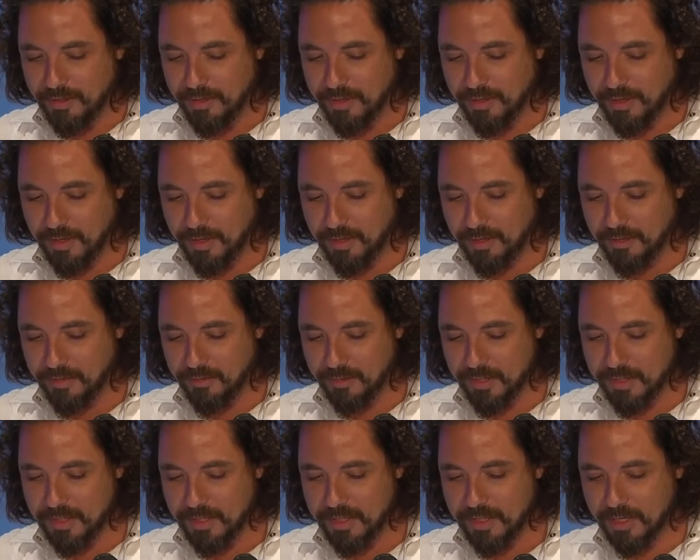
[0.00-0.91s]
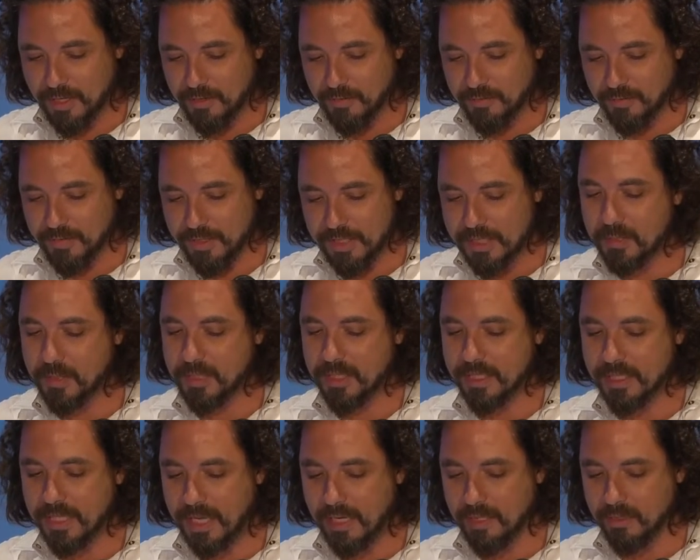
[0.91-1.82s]
uh, which is kind of a
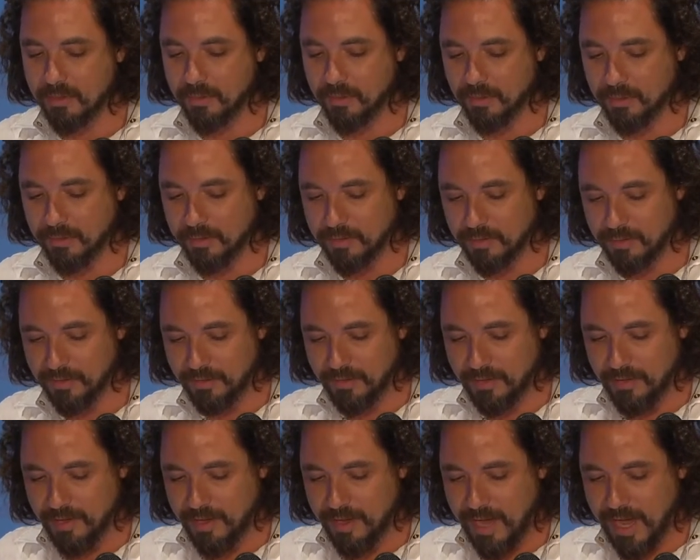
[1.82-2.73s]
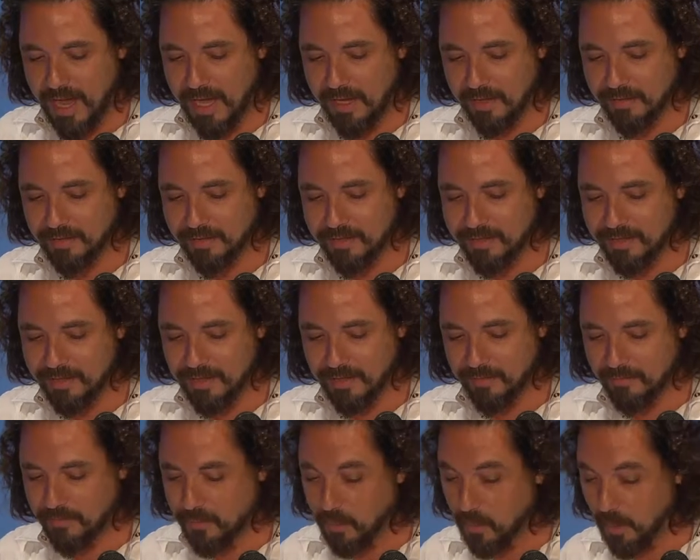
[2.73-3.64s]
suicidal act. It's
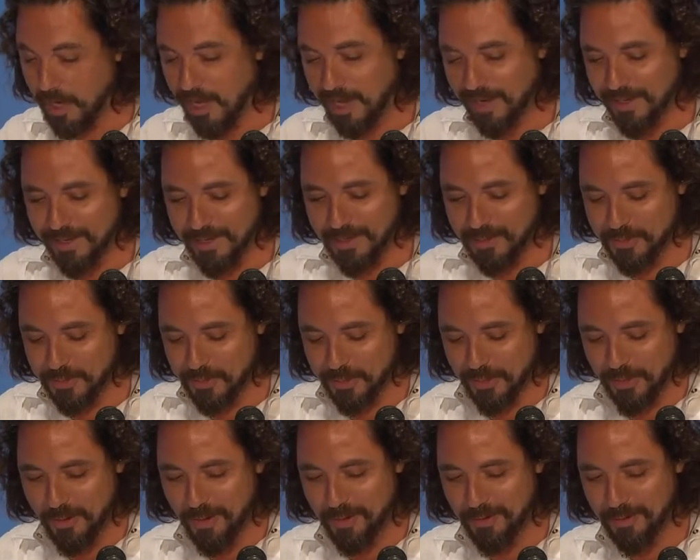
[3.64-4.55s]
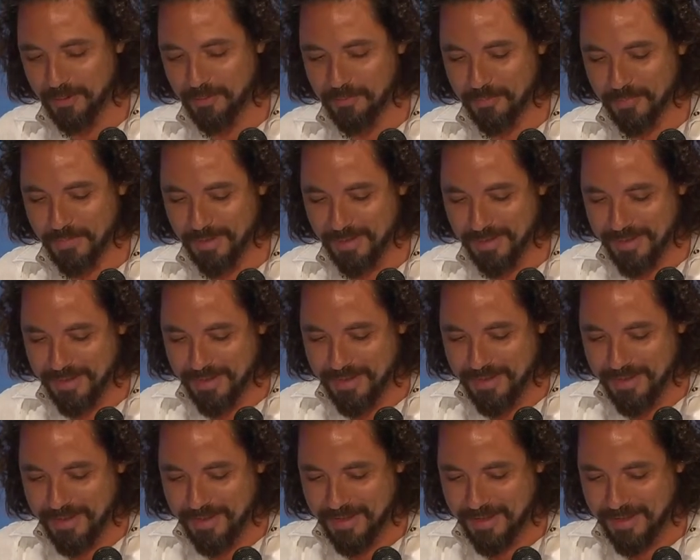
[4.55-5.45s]
kind of colliding into a column,
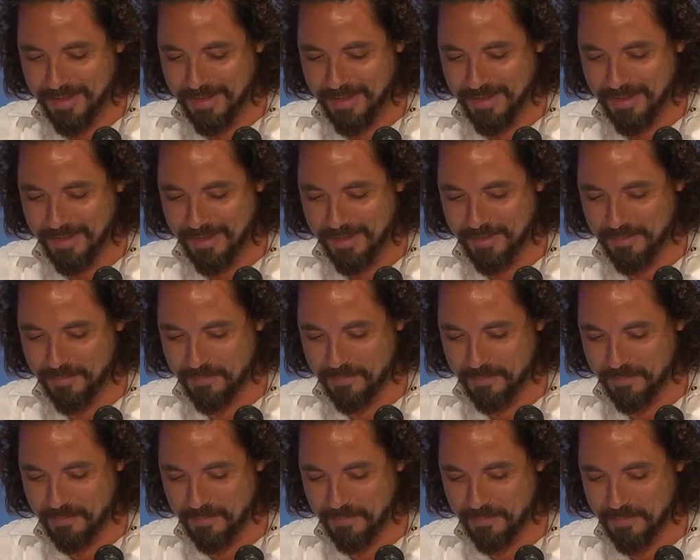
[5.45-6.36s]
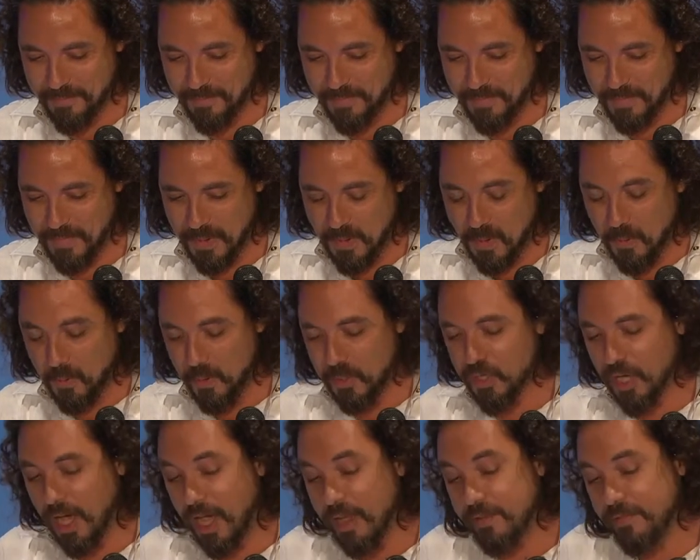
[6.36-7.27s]
um,
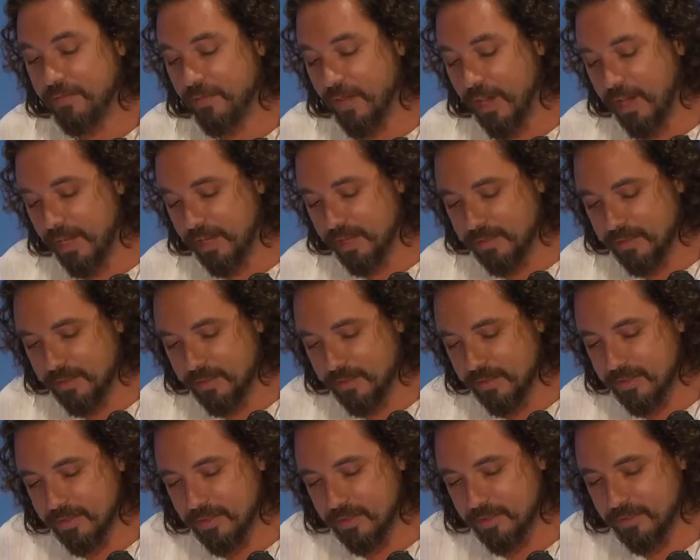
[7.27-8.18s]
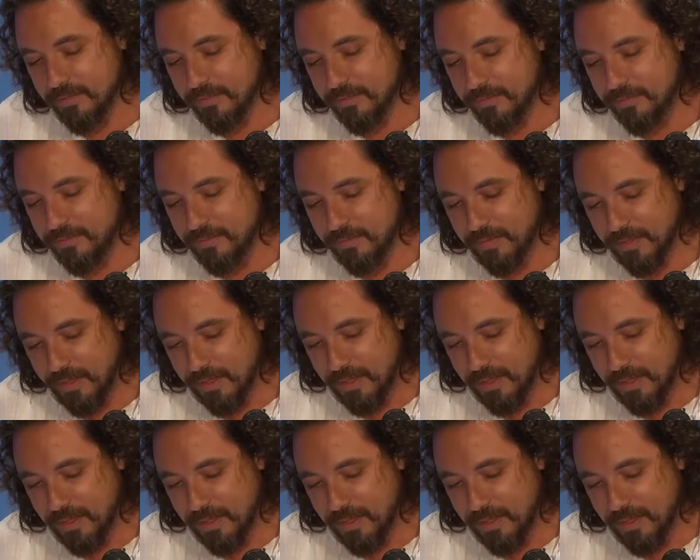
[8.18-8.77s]
which I find sort of